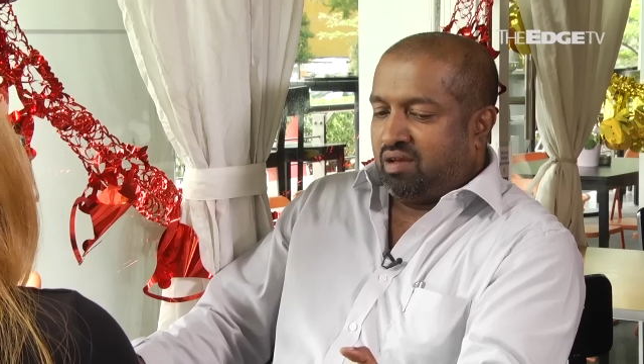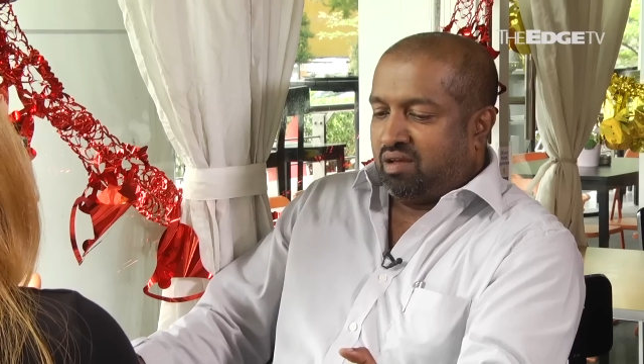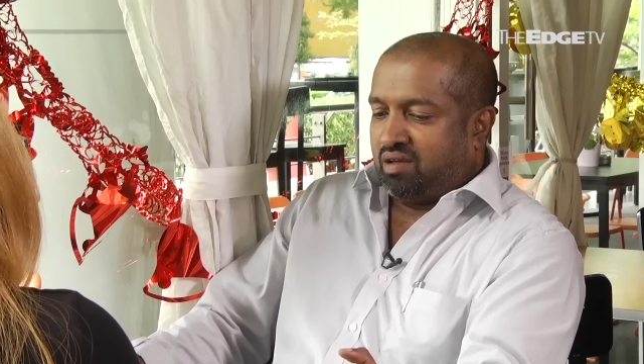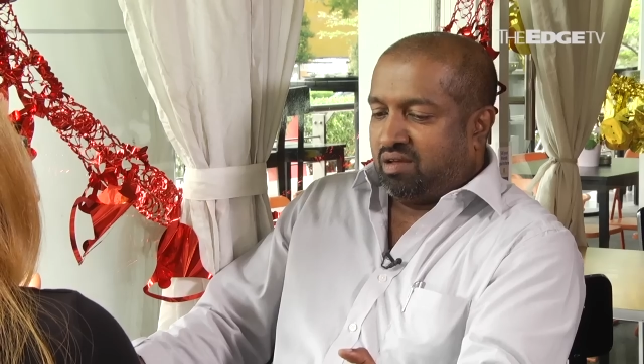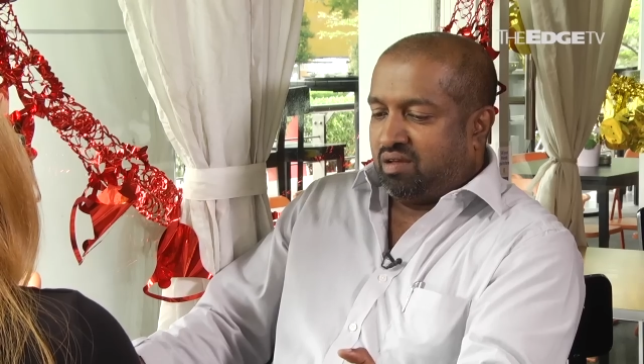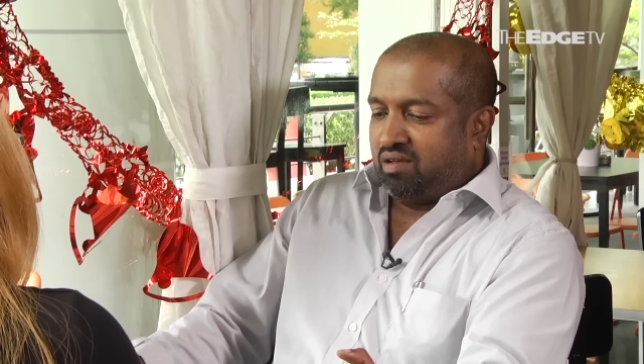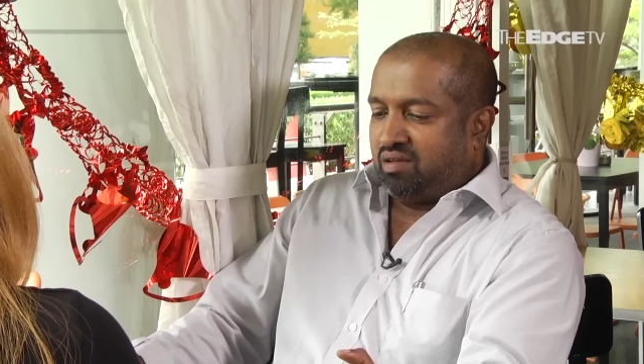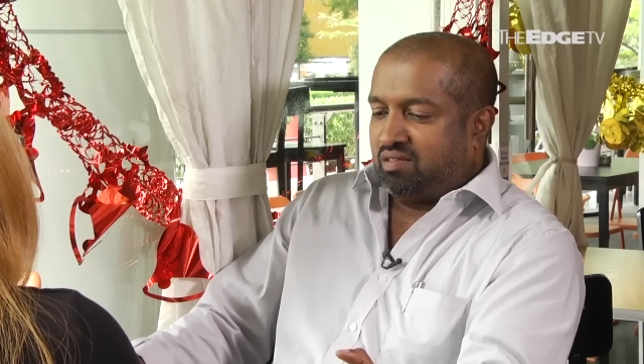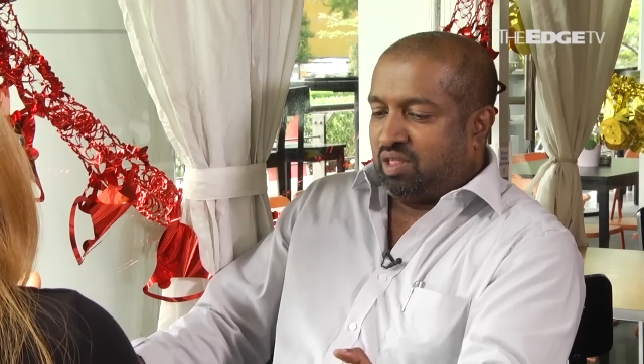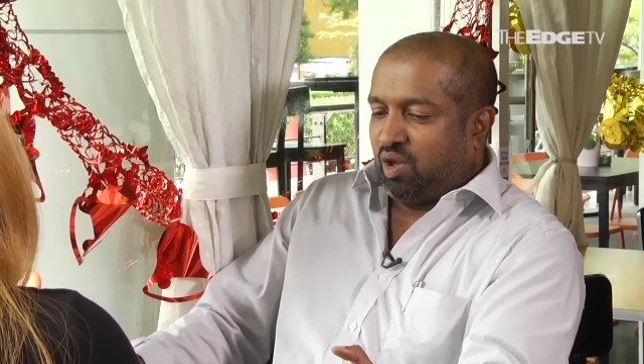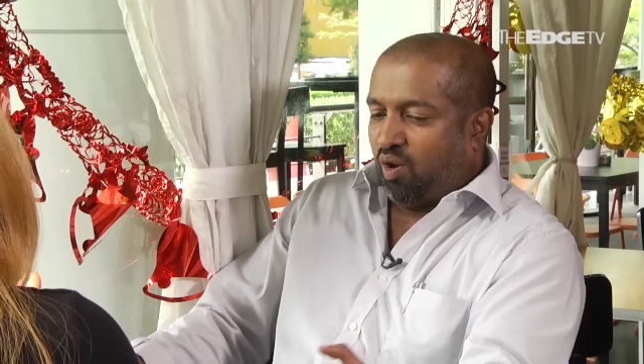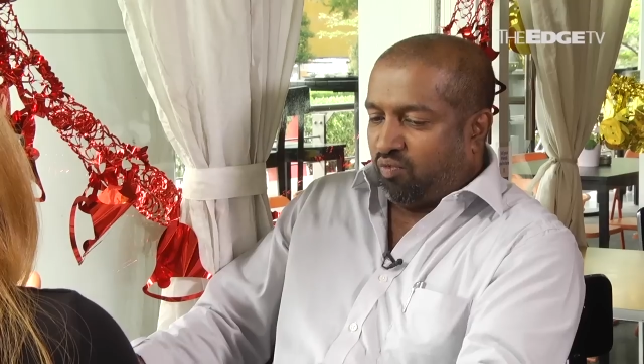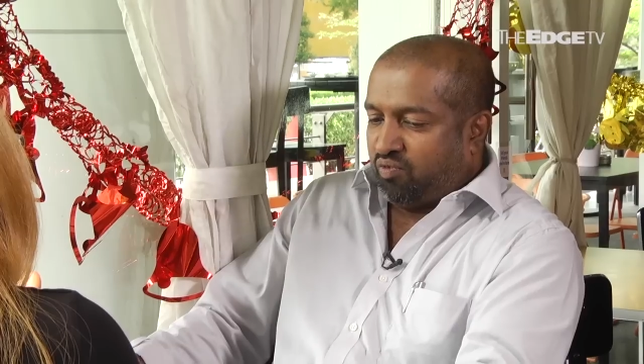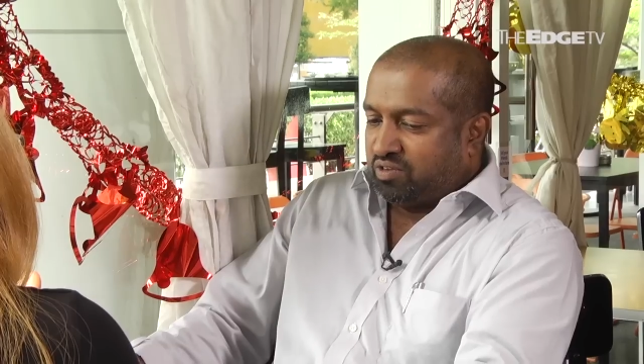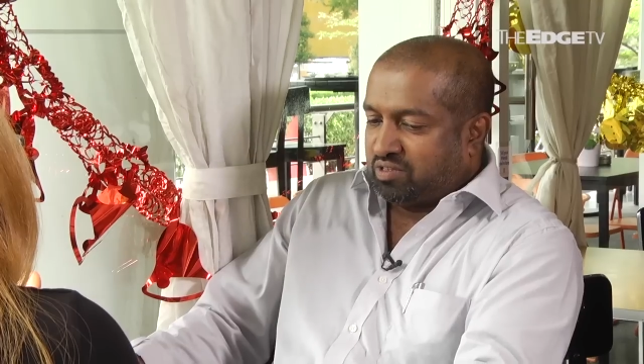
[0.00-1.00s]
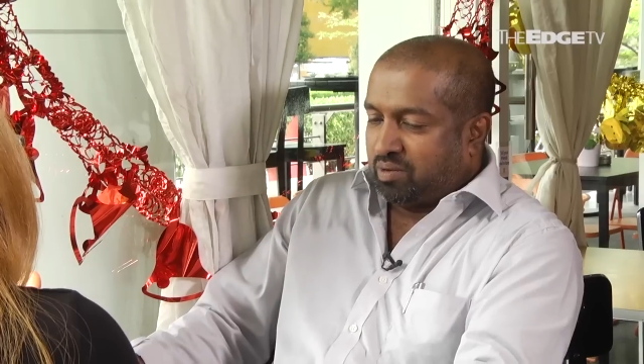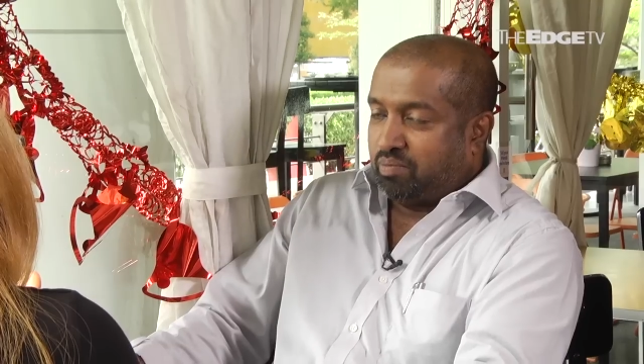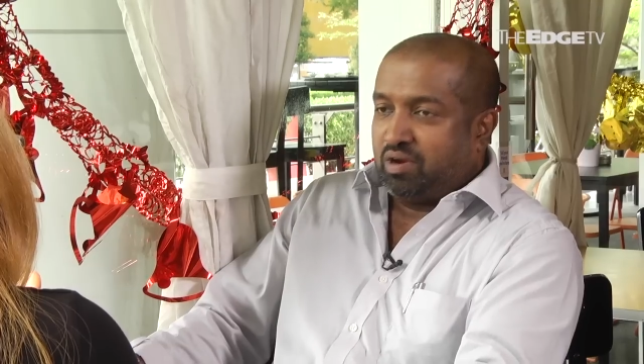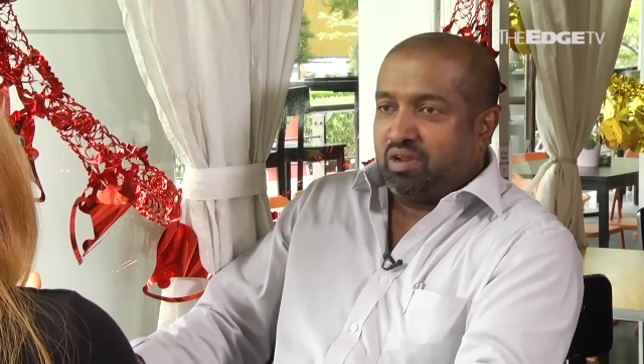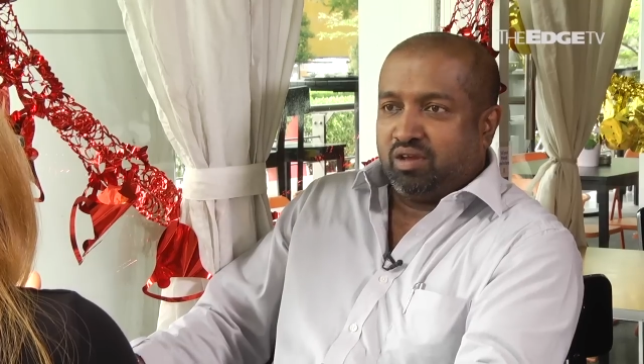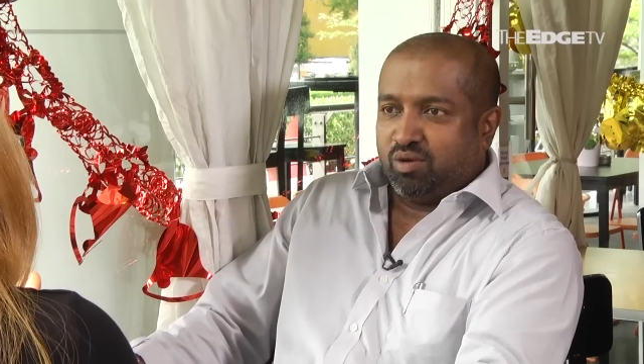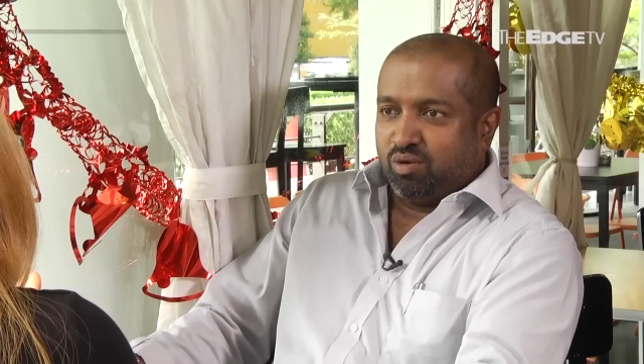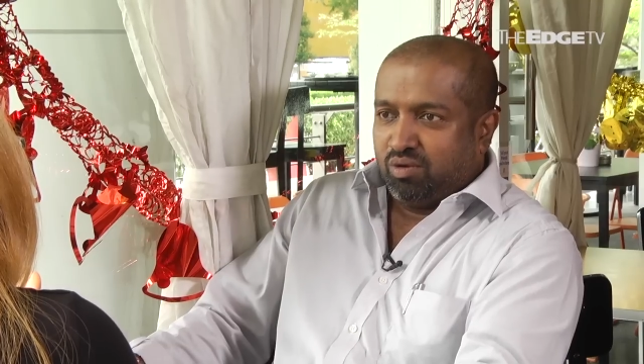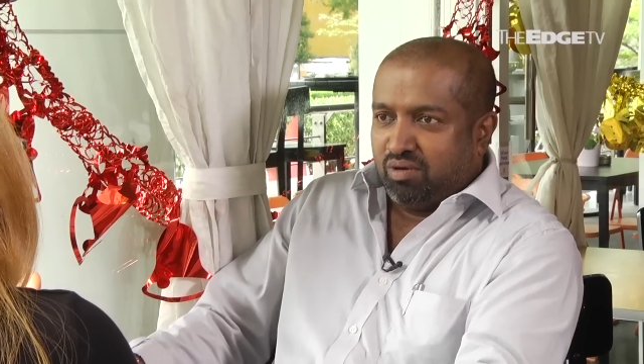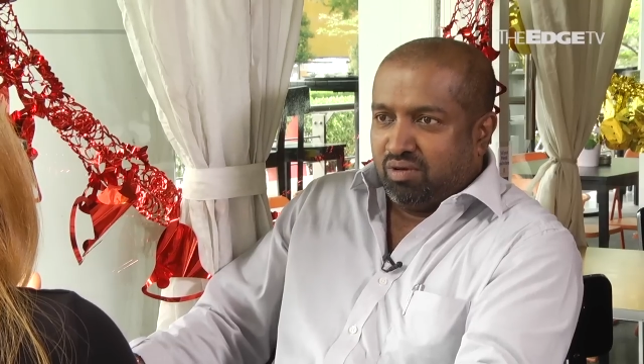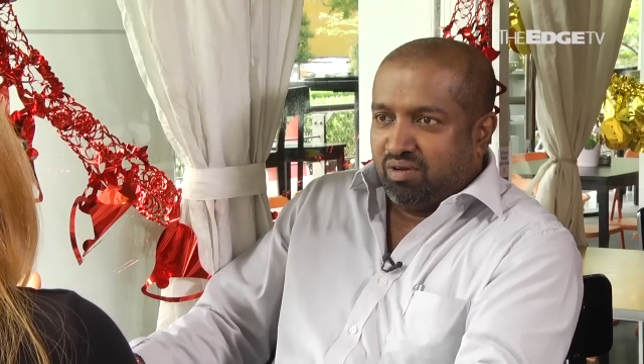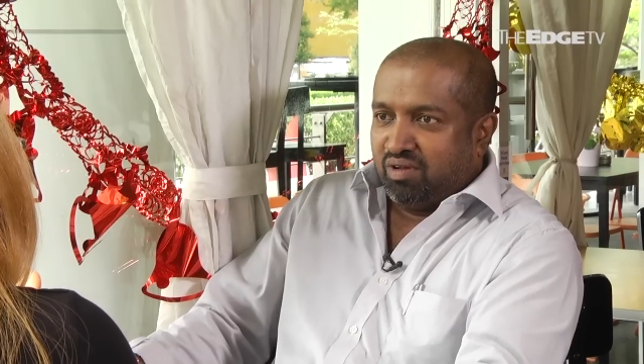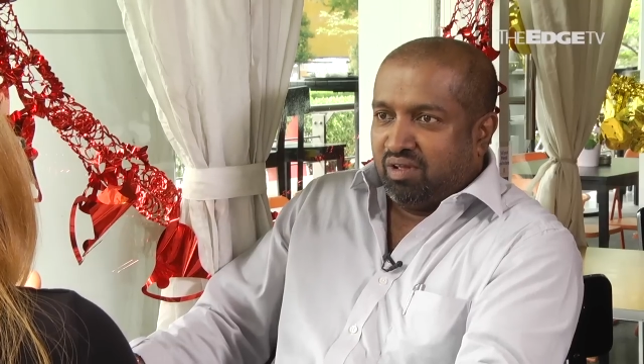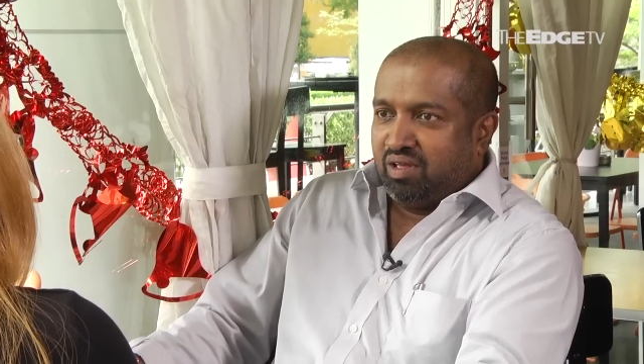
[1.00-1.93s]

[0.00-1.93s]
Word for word: uh, the offers are pretty good